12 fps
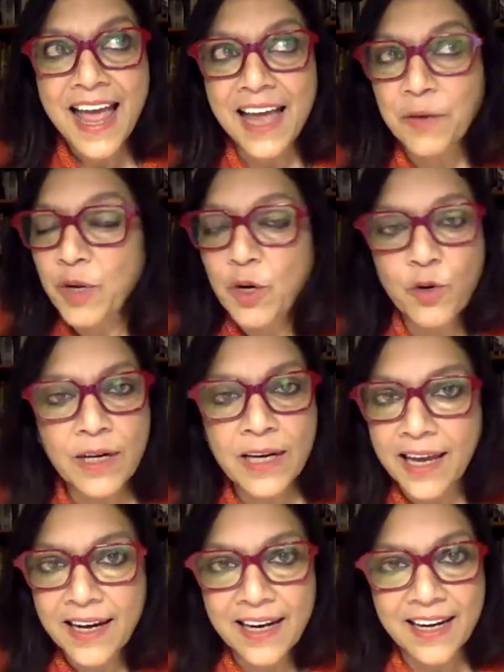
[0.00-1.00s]
and we couldn't
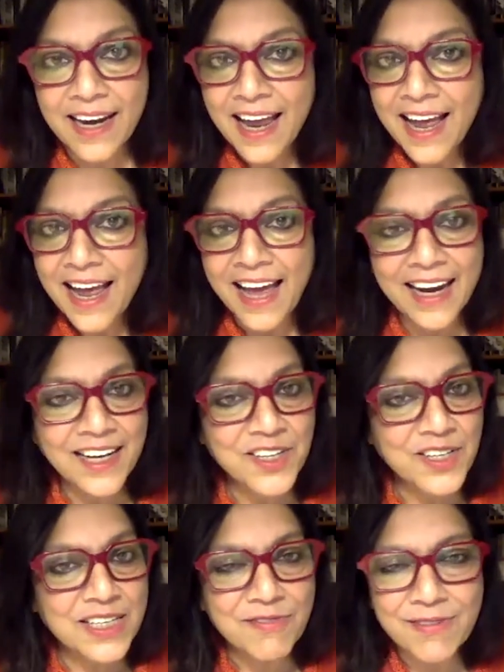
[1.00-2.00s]
get in. And I
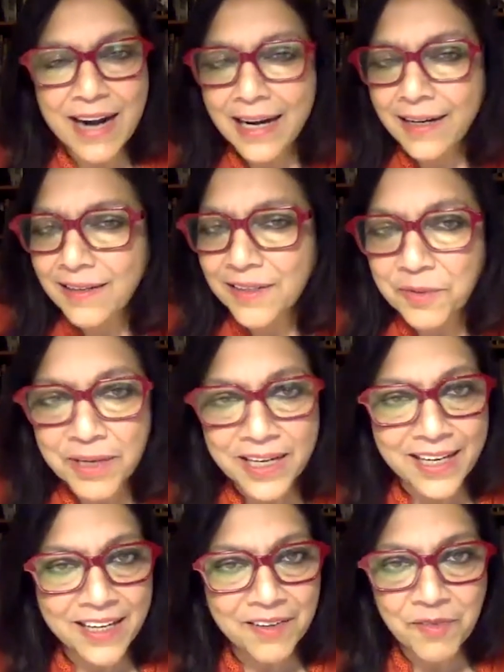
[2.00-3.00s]
just wrangled a
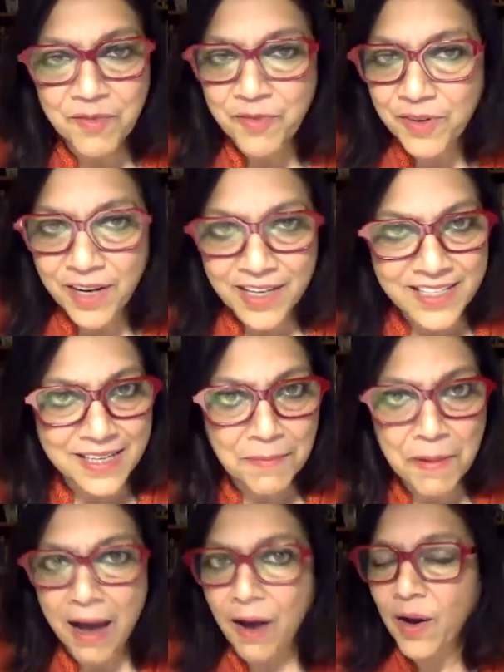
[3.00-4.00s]
way in for us
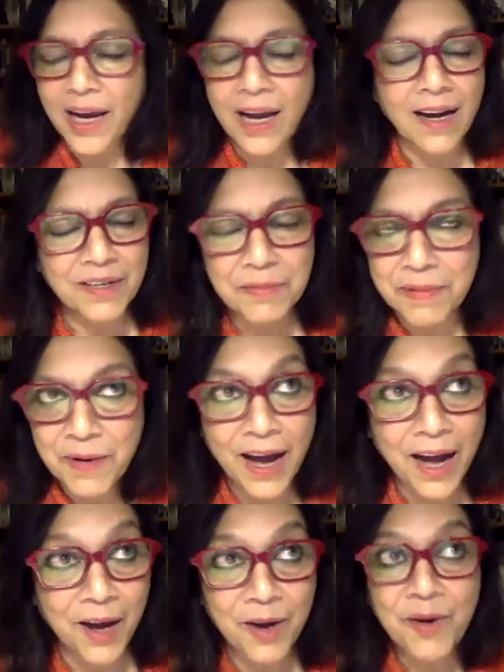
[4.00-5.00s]
somehow. I can't remember
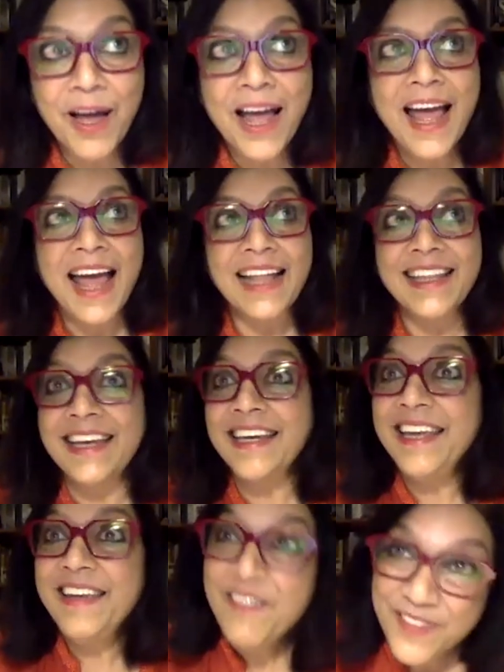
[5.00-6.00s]
how. And then
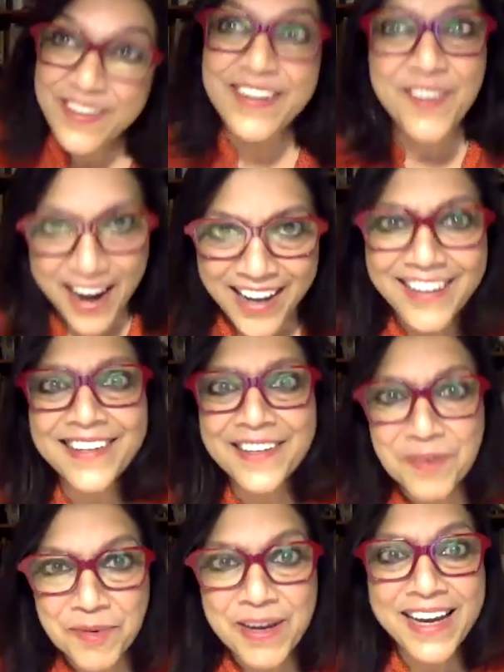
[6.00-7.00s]
even wrangled
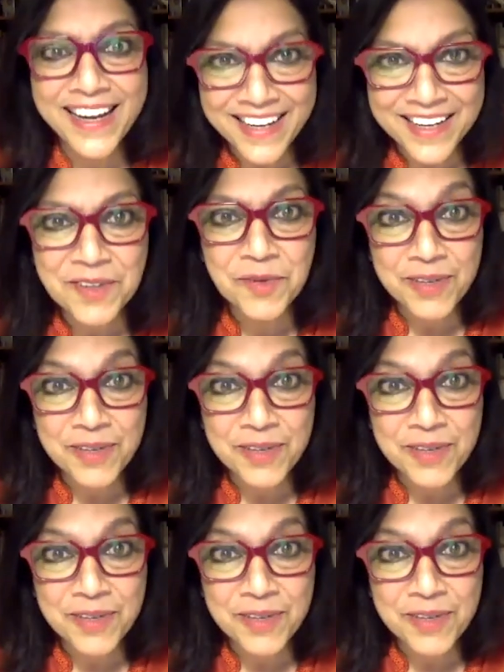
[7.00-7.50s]
a way into